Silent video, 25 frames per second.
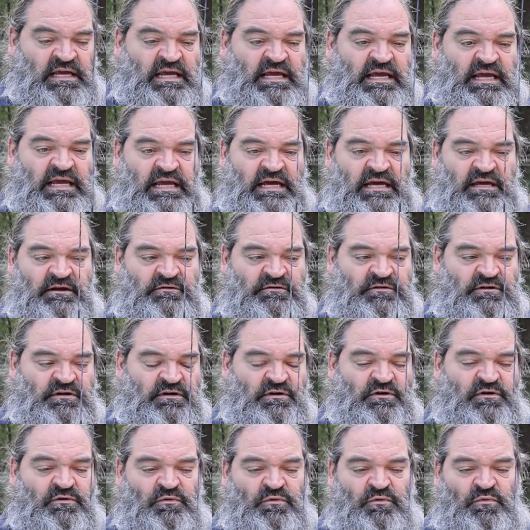And
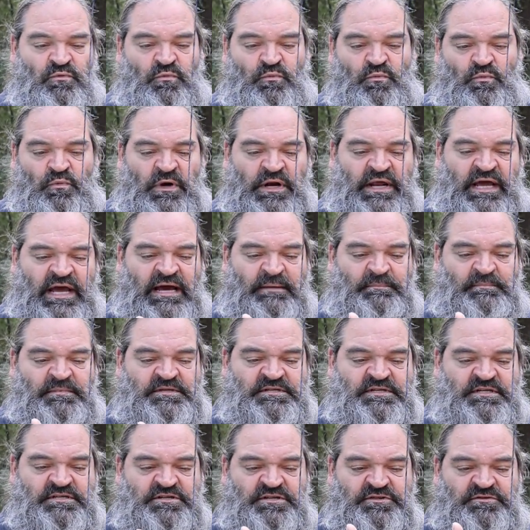what
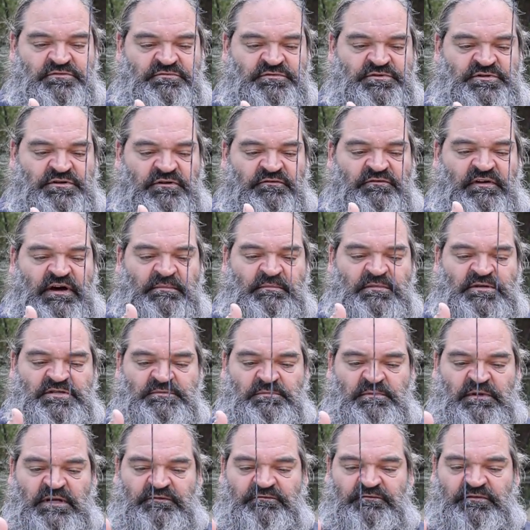happens is, so if I'm a
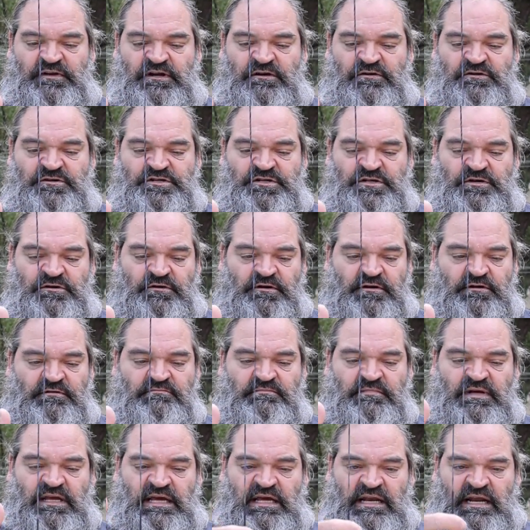split finger shooter
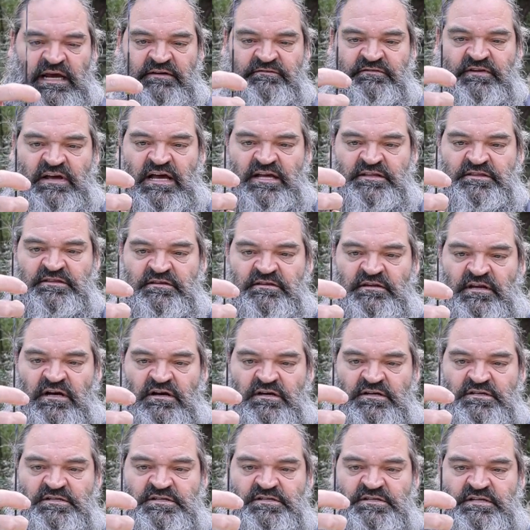and I've got the
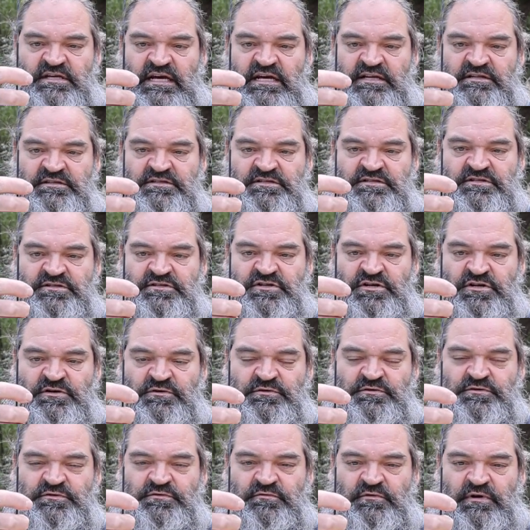nock sets
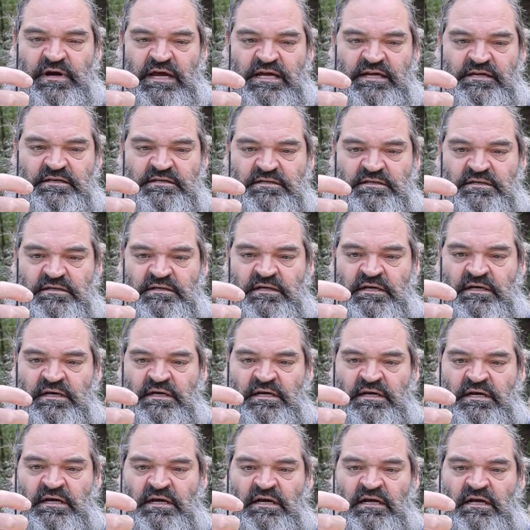tuned right,
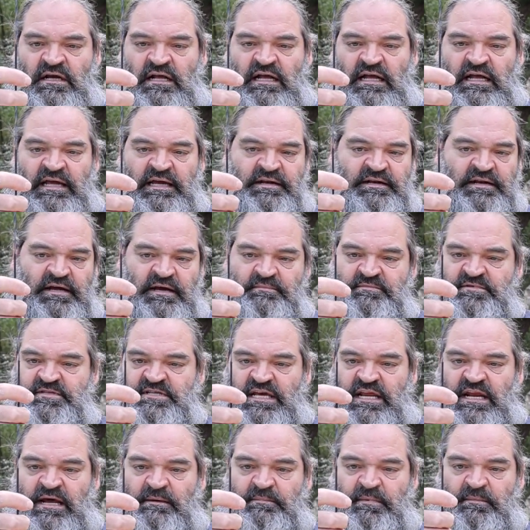and I'm
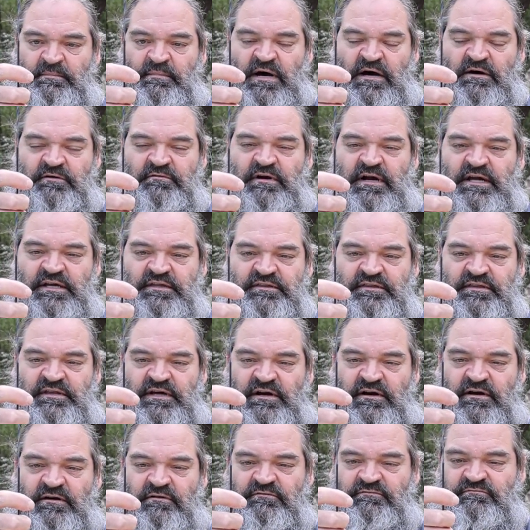set up about right
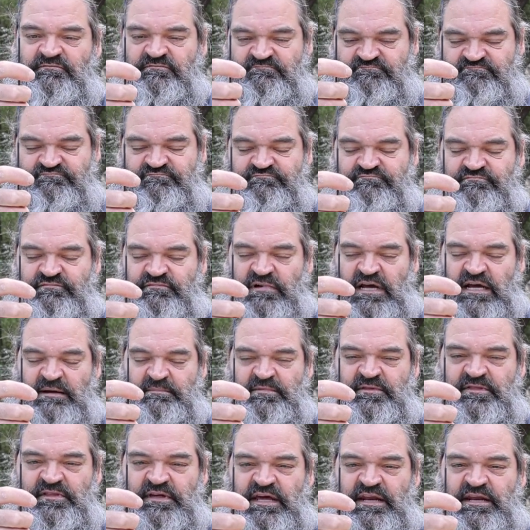there,
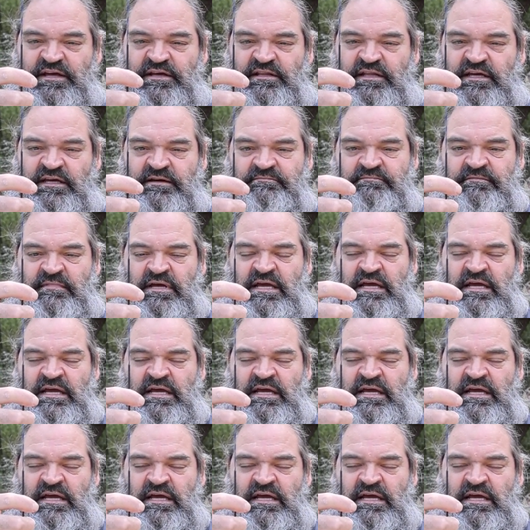hypothetically,